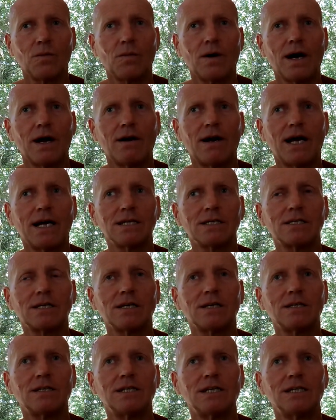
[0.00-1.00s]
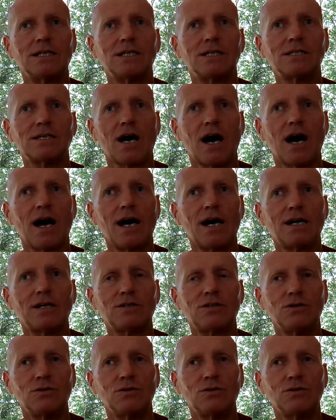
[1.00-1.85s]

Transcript: Whereas the desire